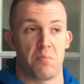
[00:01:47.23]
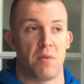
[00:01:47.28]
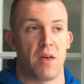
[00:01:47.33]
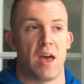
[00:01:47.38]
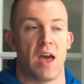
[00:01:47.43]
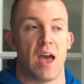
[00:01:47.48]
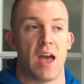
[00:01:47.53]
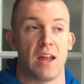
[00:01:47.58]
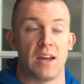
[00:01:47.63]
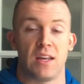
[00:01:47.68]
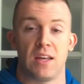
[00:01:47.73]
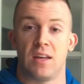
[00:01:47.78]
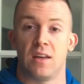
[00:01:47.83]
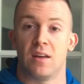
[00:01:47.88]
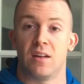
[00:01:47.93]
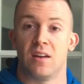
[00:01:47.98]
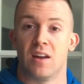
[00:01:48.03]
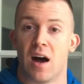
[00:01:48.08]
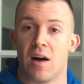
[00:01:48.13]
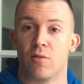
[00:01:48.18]
any
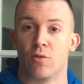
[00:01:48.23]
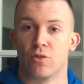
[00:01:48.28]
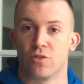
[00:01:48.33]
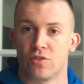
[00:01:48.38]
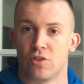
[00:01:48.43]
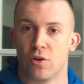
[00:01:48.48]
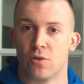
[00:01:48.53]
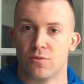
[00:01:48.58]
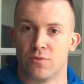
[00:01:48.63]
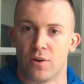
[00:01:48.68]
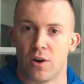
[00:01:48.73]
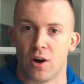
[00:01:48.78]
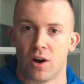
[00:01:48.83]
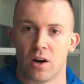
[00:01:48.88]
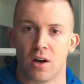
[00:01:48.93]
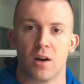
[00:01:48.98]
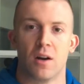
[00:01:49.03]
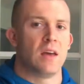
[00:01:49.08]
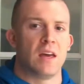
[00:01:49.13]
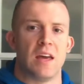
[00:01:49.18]
novel so
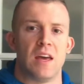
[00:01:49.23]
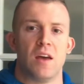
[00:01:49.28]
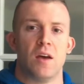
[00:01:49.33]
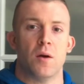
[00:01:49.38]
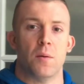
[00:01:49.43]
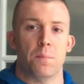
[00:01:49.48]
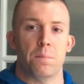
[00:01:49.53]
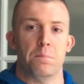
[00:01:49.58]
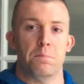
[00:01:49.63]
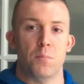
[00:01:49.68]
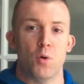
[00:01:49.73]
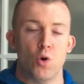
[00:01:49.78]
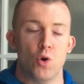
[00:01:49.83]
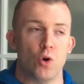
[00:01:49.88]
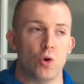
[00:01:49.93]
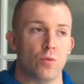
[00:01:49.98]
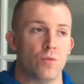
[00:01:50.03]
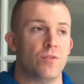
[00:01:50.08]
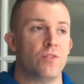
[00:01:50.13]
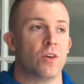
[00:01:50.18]
far. It
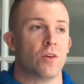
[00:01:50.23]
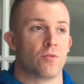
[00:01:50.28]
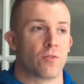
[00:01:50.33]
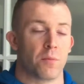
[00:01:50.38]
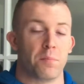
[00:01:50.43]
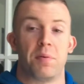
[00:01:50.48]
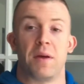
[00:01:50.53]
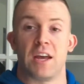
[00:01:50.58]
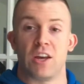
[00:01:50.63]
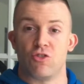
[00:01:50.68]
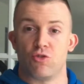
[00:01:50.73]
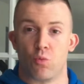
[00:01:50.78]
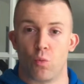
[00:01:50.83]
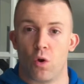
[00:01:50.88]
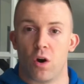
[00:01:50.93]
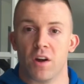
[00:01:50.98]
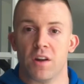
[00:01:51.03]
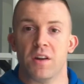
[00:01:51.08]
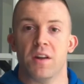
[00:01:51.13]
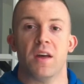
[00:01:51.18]
moves from page
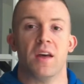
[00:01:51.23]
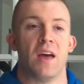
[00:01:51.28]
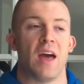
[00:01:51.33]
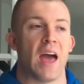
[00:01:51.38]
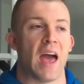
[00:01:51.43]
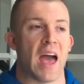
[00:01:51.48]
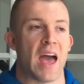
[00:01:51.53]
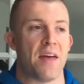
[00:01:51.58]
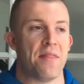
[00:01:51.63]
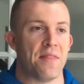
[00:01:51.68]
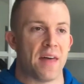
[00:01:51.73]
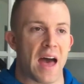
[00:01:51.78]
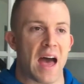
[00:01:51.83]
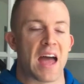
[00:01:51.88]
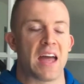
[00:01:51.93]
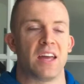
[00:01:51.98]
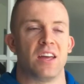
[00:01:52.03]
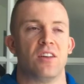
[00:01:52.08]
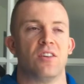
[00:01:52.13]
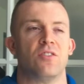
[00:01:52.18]
1, and
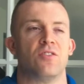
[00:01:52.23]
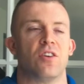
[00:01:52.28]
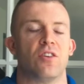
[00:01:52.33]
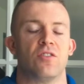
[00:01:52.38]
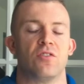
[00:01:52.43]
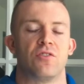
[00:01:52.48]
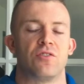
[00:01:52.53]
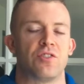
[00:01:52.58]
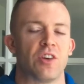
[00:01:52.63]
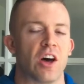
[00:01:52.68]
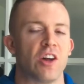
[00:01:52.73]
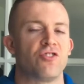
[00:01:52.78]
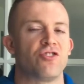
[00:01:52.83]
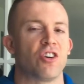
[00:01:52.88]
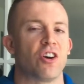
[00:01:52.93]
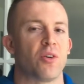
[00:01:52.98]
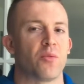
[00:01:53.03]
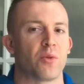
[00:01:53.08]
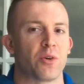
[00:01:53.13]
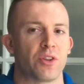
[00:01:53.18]
that is such
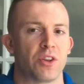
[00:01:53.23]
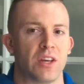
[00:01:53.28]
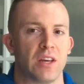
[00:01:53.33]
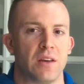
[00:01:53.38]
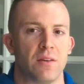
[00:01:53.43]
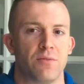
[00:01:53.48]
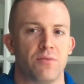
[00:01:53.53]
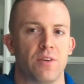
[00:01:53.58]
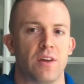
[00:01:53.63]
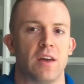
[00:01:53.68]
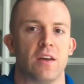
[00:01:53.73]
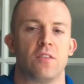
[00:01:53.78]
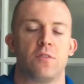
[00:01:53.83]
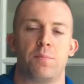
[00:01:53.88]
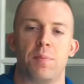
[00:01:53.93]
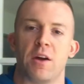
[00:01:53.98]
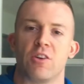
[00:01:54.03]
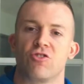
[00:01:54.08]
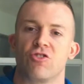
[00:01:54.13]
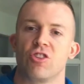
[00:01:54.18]
a relief,
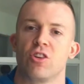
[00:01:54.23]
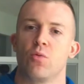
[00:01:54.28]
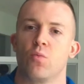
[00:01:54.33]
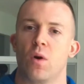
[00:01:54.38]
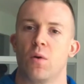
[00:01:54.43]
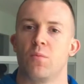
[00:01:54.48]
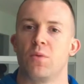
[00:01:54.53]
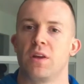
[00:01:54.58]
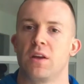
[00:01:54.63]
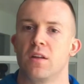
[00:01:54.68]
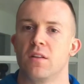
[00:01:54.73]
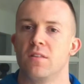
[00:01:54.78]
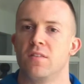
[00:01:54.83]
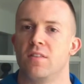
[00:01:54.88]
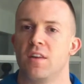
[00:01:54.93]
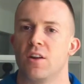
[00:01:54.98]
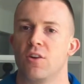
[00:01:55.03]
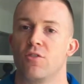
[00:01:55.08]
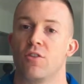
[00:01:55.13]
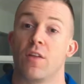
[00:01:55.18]
especially when we
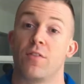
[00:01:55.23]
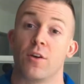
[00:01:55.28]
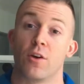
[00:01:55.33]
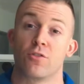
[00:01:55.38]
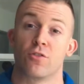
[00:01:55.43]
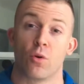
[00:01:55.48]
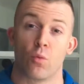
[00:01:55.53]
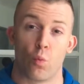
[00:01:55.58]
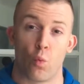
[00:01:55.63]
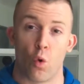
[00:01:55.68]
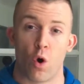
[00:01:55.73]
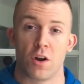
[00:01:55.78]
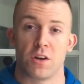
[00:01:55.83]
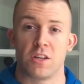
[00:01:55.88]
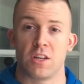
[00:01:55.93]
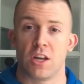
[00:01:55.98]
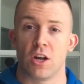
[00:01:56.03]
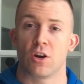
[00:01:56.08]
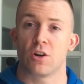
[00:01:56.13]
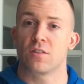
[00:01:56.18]
consider that there's a
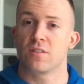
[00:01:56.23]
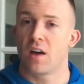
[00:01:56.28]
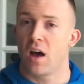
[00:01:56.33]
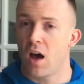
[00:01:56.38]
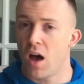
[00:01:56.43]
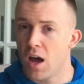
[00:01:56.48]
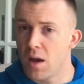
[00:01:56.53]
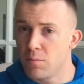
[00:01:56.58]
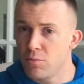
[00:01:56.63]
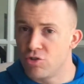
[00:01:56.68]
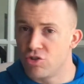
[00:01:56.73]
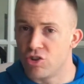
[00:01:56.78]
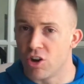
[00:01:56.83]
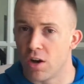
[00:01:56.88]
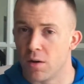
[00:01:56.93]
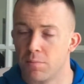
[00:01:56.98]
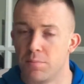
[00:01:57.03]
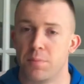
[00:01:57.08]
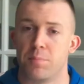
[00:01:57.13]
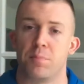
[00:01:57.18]
1-year time
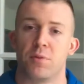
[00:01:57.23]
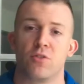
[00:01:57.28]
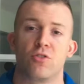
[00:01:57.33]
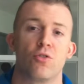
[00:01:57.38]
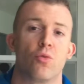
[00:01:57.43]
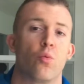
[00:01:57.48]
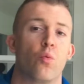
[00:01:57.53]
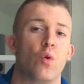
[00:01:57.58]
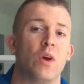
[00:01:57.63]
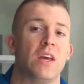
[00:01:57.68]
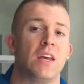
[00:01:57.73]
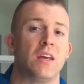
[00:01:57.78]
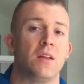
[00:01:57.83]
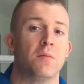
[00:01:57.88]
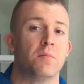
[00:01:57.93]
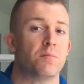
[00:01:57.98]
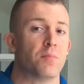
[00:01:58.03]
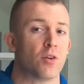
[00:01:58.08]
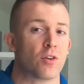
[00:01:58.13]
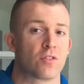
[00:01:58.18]
jump between
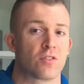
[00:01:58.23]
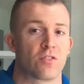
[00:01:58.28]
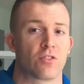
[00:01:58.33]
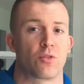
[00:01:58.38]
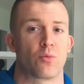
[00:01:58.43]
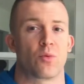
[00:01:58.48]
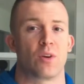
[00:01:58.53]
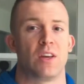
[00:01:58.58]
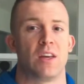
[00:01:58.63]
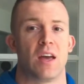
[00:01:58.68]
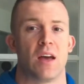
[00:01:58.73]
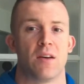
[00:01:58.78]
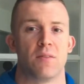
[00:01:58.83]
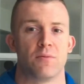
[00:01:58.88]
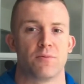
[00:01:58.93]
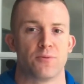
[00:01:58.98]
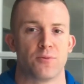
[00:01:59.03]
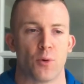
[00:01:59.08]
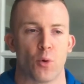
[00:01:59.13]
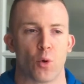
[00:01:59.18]
books 3 and
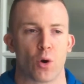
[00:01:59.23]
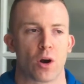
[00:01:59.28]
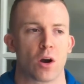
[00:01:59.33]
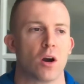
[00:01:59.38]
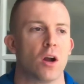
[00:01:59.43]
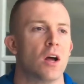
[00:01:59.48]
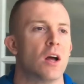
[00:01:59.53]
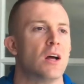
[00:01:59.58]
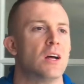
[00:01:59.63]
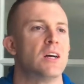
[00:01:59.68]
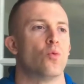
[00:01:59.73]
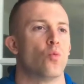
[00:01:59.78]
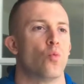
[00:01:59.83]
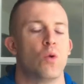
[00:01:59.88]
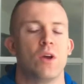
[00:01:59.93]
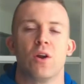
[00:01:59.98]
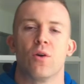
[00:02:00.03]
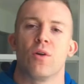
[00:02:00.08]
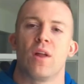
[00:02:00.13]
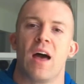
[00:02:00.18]
4. We
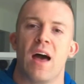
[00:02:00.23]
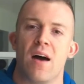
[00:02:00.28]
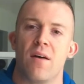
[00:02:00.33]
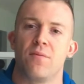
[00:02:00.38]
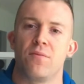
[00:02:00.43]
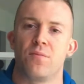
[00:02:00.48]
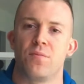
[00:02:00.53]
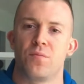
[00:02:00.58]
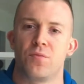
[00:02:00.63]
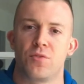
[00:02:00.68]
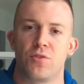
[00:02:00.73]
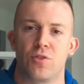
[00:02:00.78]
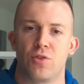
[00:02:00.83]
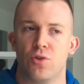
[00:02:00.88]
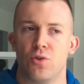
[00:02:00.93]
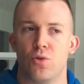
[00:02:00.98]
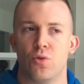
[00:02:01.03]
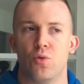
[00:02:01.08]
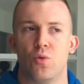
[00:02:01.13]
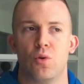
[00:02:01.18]
don't have
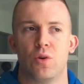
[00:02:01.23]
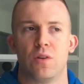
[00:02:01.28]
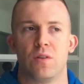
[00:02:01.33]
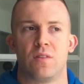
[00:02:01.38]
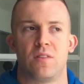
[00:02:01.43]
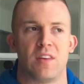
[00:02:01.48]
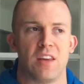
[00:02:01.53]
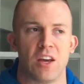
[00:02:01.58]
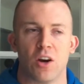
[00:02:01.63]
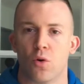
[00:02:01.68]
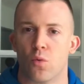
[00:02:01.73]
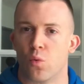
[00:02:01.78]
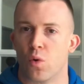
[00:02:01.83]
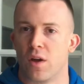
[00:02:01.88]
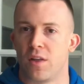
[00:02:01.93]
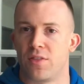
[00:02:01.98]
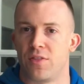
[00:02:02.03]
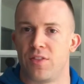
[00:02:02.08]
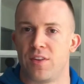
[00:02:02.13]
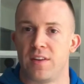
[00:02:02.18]
to deal
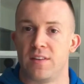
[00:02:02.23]
with the